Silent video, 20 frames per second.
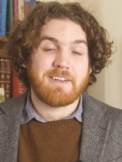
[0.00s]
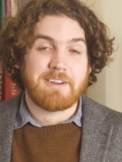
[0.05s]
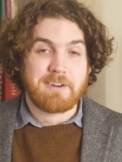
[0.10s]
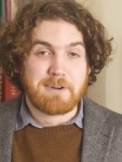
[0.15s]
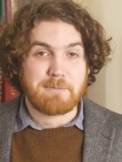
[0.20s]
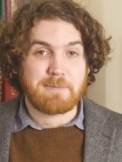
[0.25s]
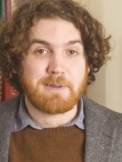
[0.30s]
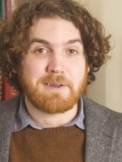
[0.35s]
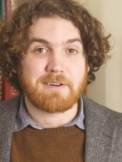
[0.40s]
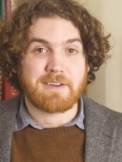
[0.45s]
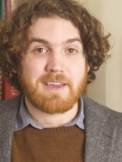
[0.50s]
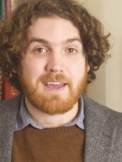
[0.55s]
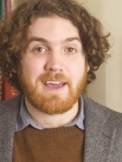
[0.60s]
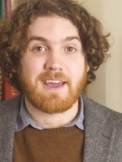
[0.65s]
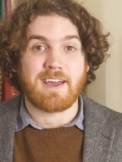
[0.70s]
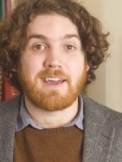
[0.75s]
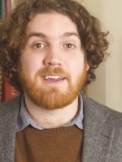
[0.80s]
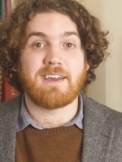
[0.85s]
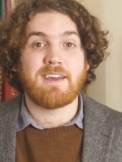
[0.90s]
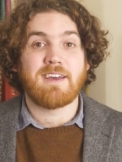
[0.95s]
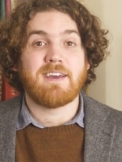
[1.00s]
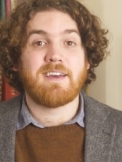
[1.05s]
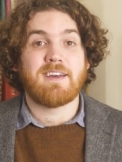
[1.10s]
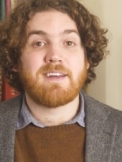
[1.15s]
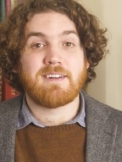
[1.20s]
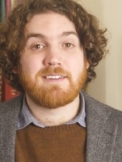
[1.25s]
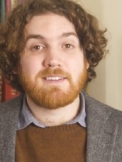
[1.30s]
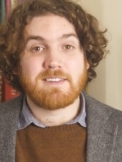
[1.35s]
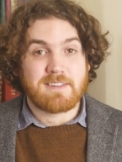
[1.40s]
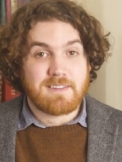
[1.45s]
it'll be okay,
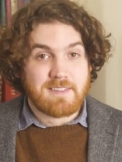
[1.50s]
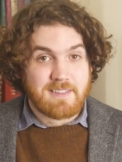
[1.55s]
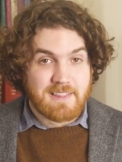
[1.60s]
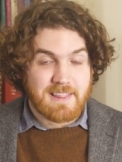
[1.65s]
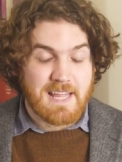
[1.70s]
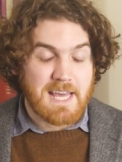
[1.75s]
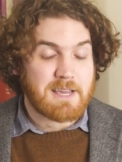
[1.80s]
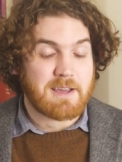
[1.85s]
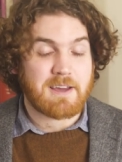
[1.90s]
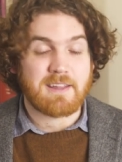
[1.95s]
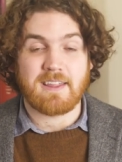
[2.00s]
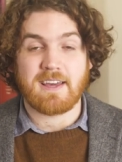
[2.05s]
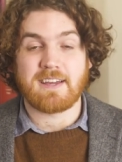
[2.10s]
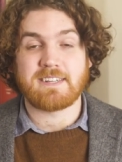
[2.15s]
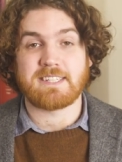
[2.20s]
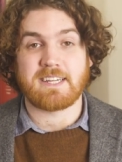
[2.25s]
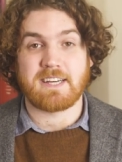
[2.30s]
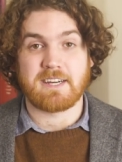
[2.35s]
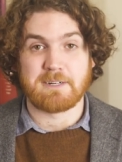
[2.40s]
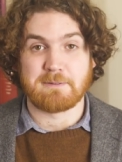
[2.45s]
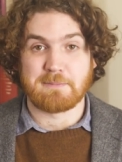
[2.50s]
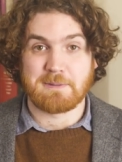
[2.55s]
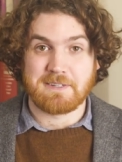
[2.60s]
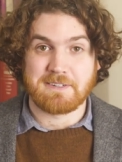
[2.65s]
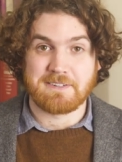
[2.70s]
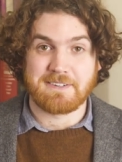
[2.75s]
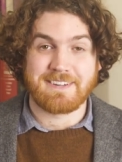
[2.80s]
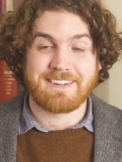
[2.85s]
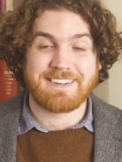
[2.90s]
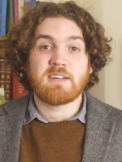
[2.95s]
they are there to help
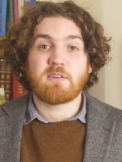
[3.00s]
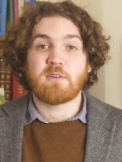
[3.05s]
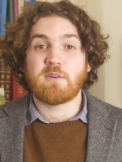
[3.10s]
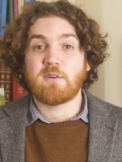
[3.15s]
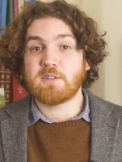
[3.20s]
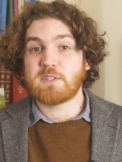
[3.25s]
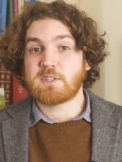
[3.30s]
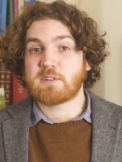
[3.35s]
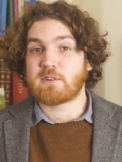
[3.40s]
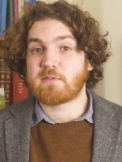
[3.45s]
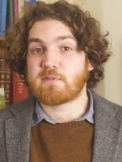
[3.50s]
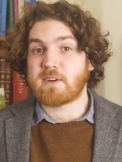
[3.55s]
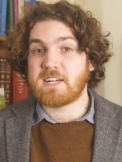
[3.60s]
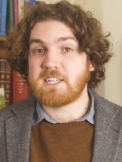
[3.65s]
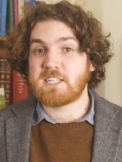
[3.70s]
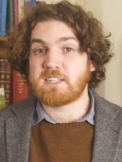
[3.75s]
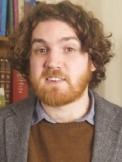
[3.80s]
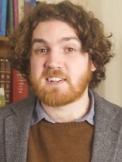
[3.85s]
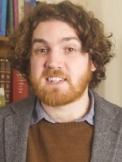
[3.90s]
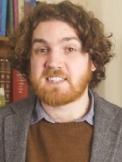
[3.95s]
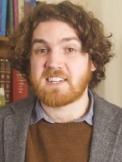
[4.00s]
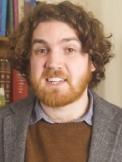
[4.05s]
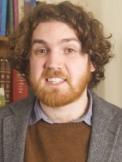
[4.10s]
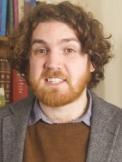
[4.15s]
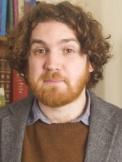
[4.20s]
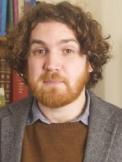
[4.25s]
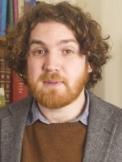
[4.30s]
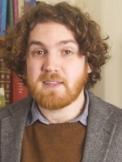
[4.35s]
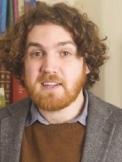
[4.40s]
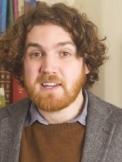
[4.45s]
you. There are also a range of
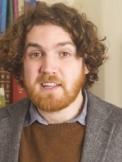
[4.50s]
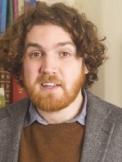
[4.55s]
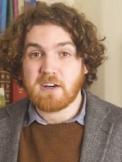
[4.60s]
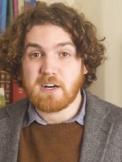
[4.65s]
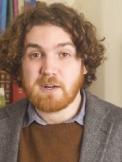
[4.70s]
accessibility